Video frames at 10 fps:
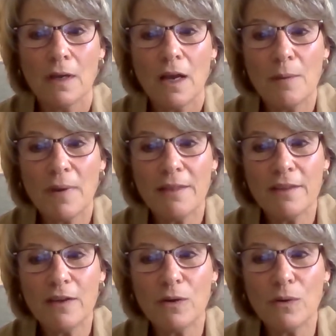I
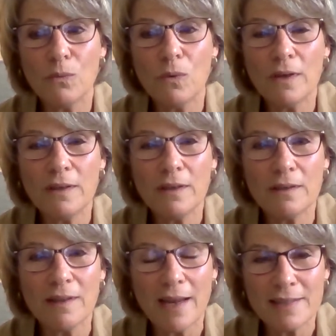think one
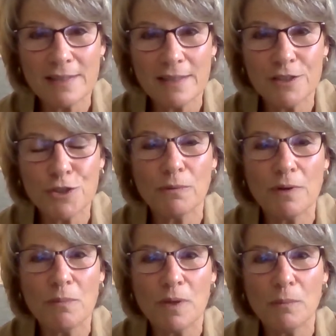last thing to
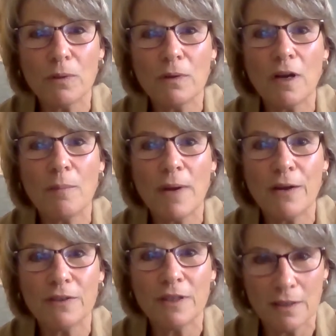remember
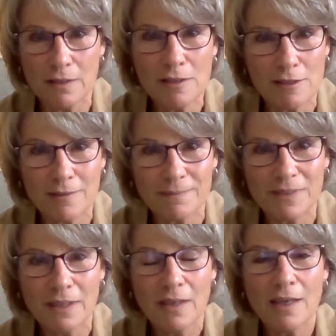about kids
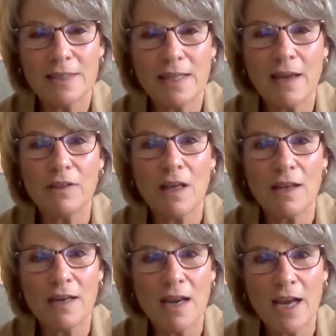is they have a
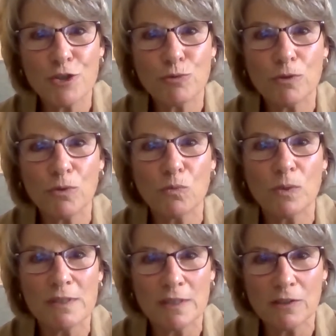lot of natural
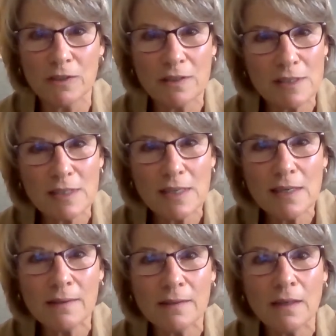resiliency,